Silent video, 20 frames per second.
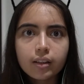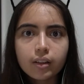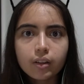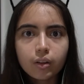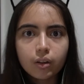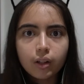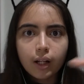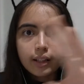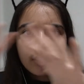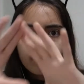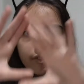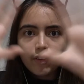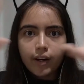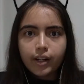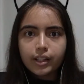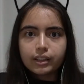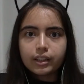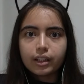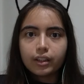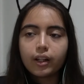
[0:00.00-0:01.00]
You know, like the fan
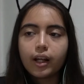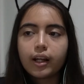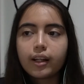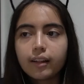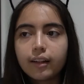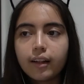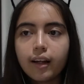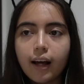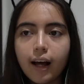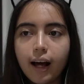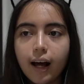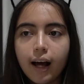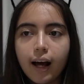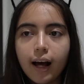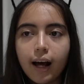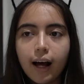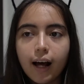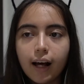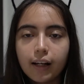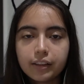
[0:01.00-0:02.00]
is here, like you
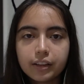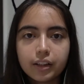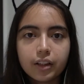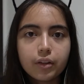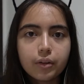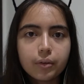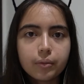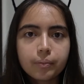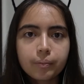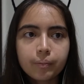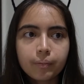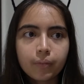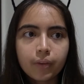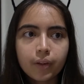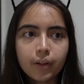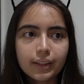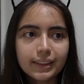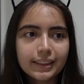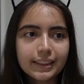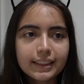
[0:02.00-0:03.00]
know,
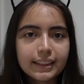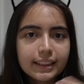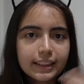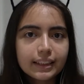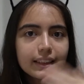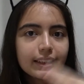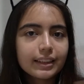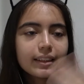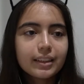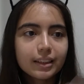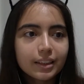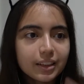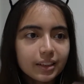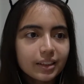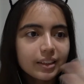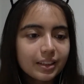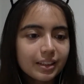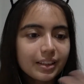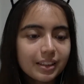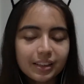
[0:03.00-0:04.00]

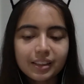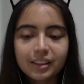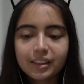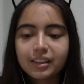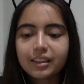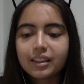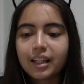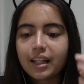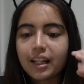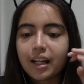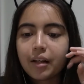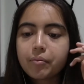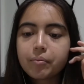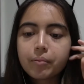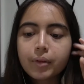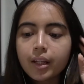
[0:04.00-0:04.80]
it's just like that.